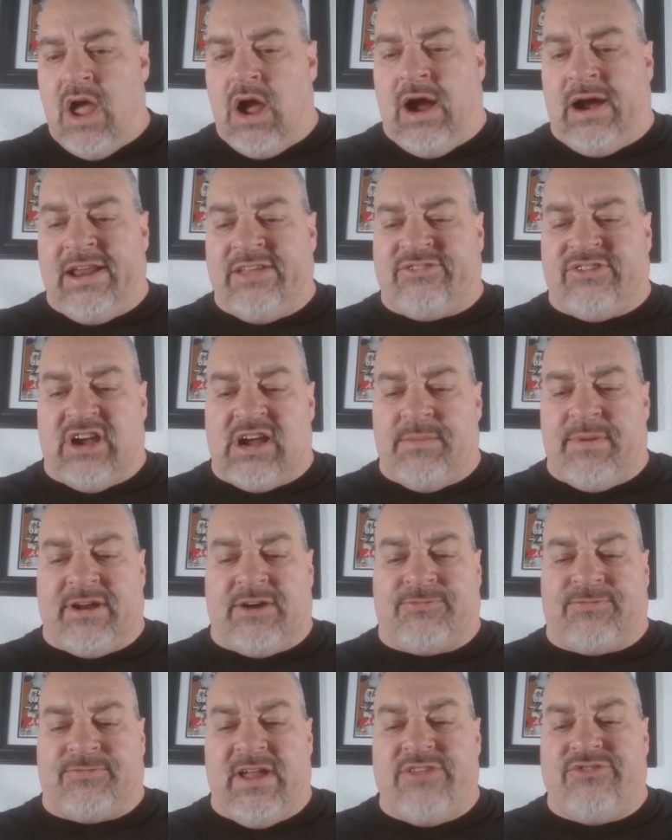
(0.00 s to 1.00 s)
All right, let's talk about
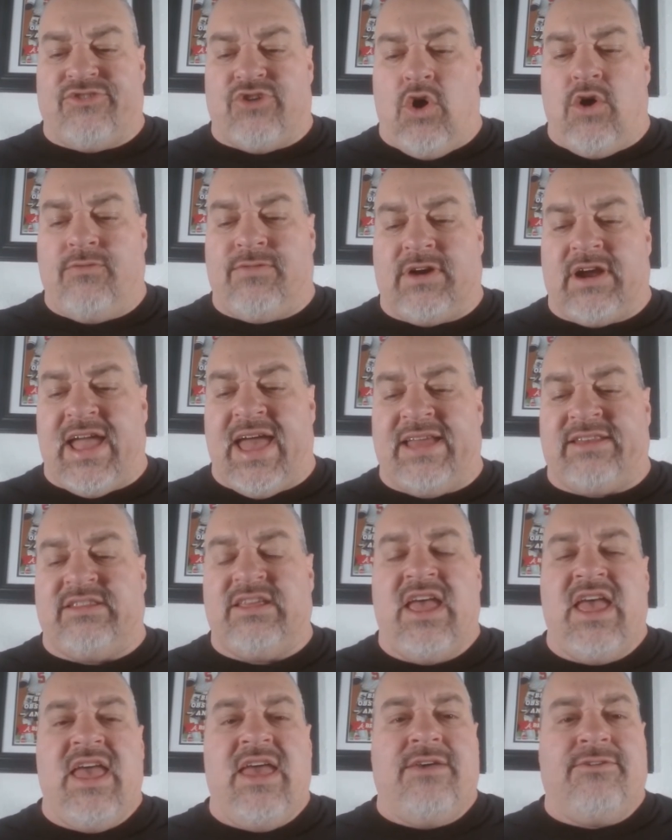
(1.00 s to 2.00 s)
our friends over
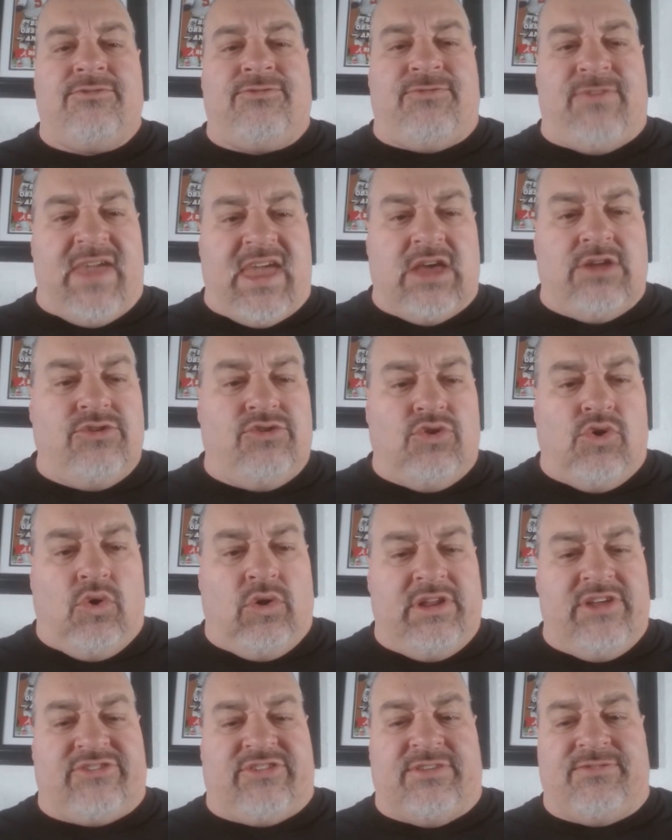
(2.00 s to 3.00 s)
at
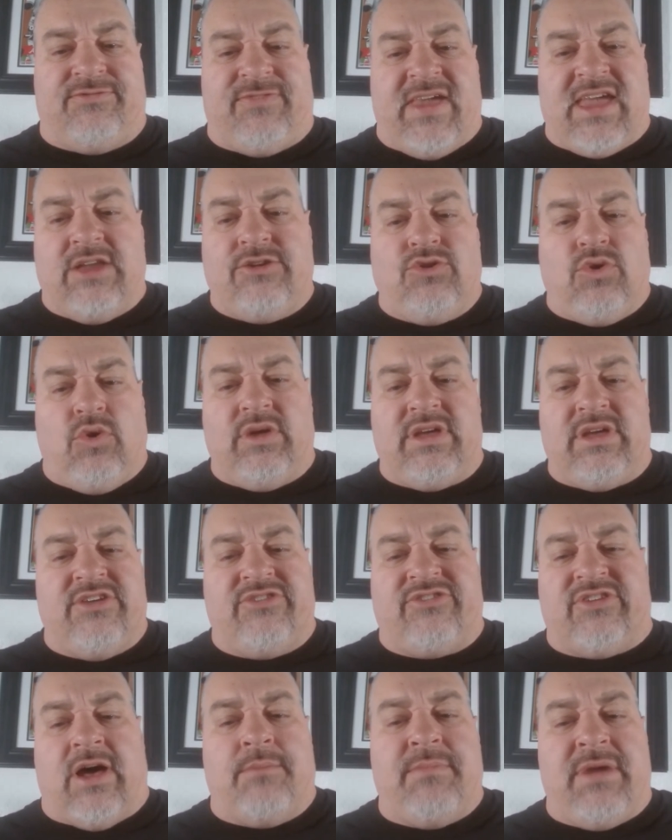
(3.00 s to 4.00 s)
FanDuel. Listen, FanDuel
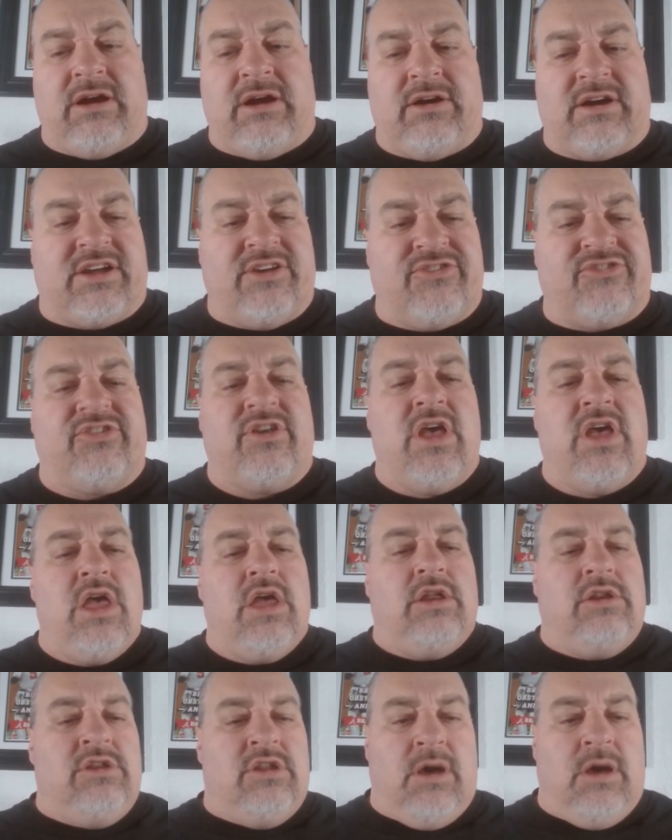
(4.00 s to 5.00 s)
is America's
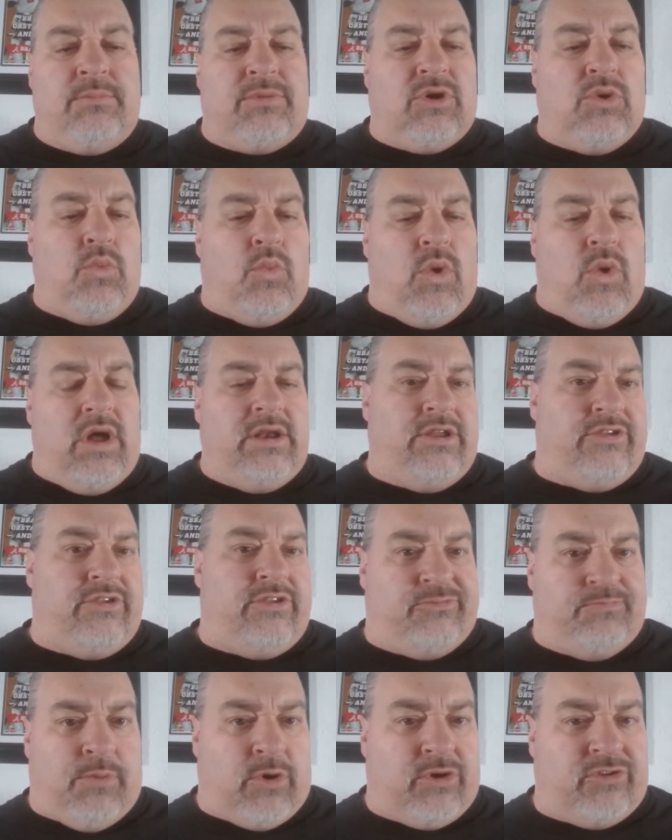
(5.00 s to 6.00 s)
number one
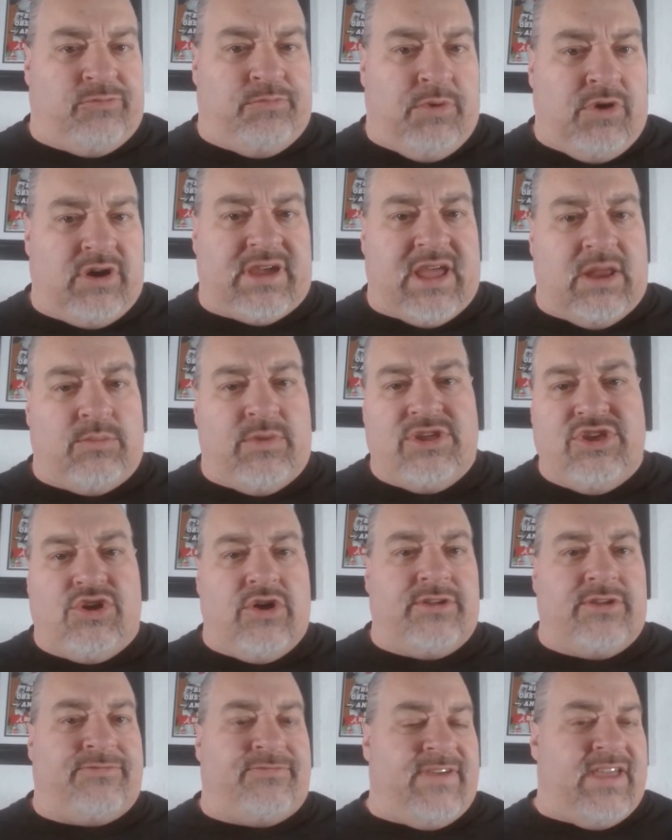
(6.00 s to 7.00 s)
sports book. And when you
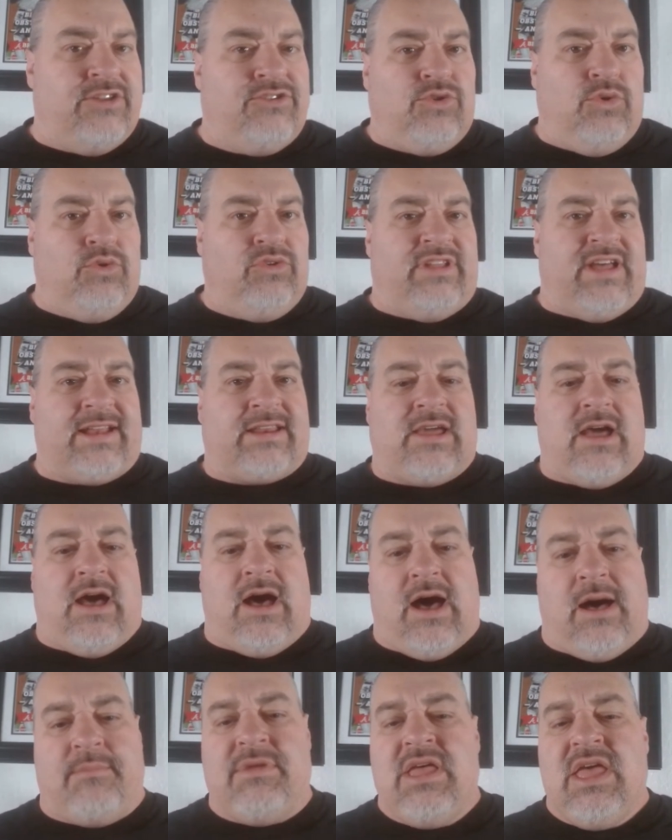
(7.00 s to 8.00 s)
go to
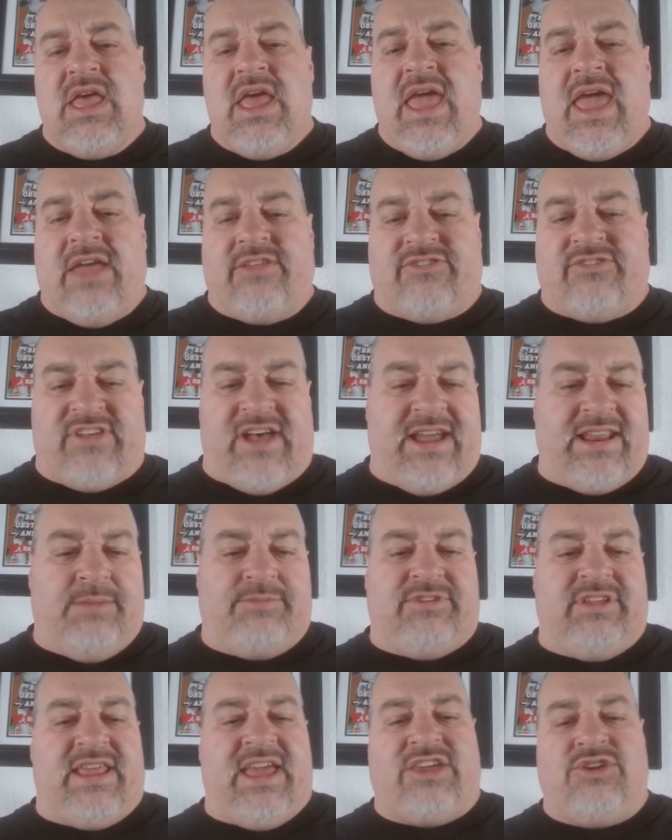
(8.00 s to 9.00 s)
FanDuel.com and sign
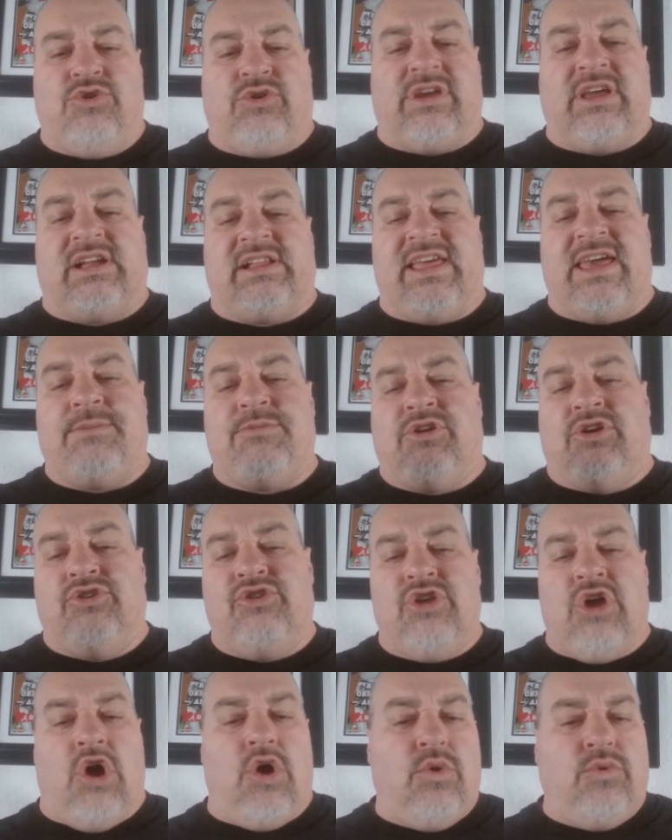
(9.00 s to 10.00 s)
up today, you can claim your
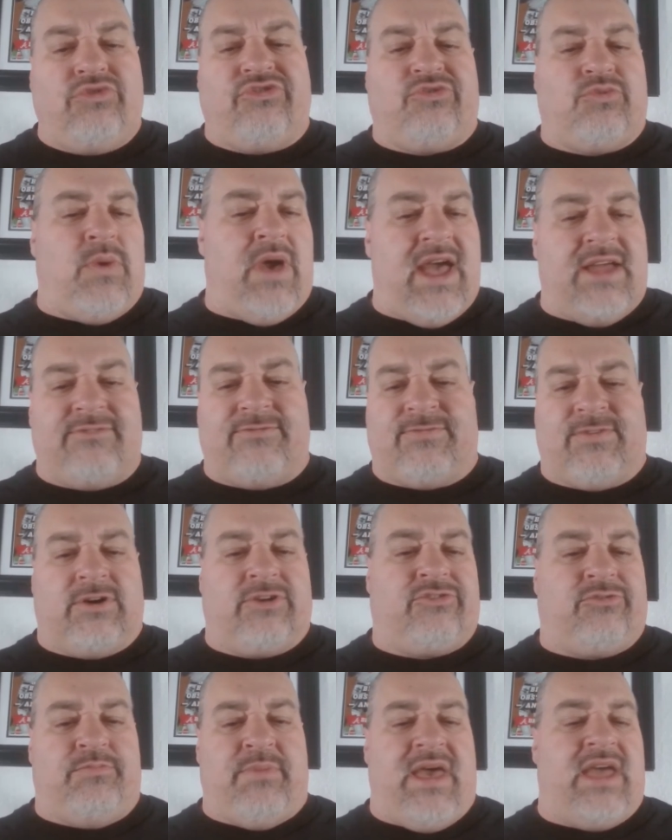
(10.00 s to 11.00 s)
no sweat
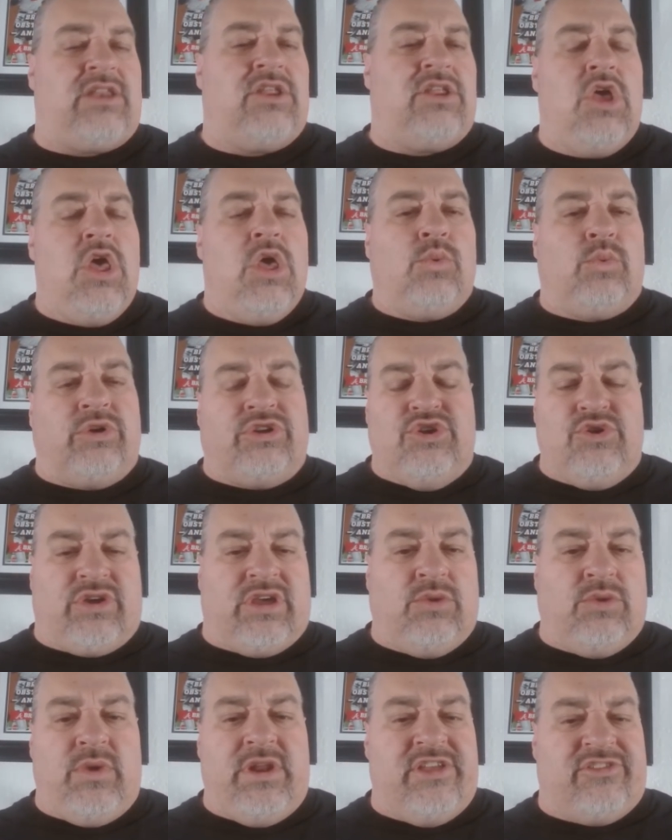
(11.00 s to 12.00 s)
first bet where you
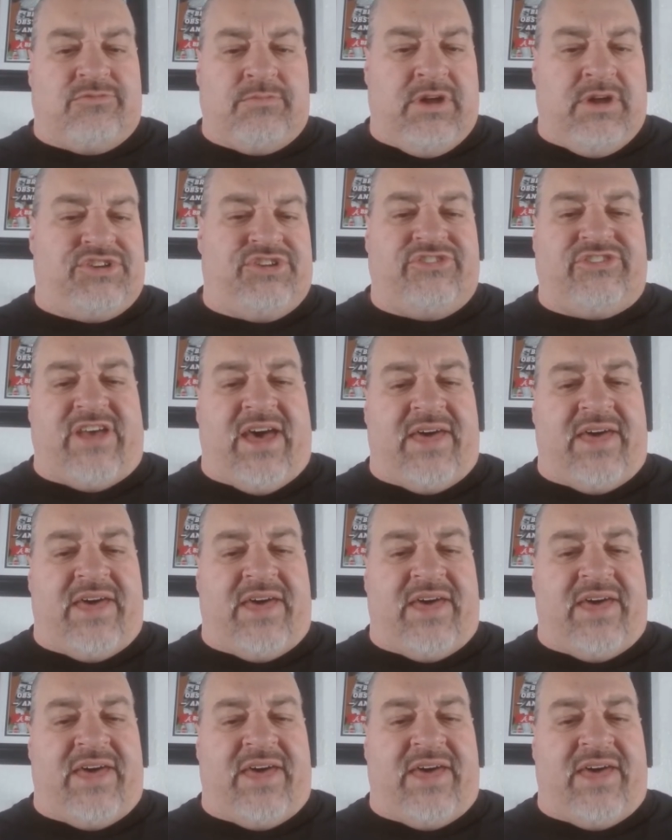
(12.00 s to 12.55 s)
can win as much as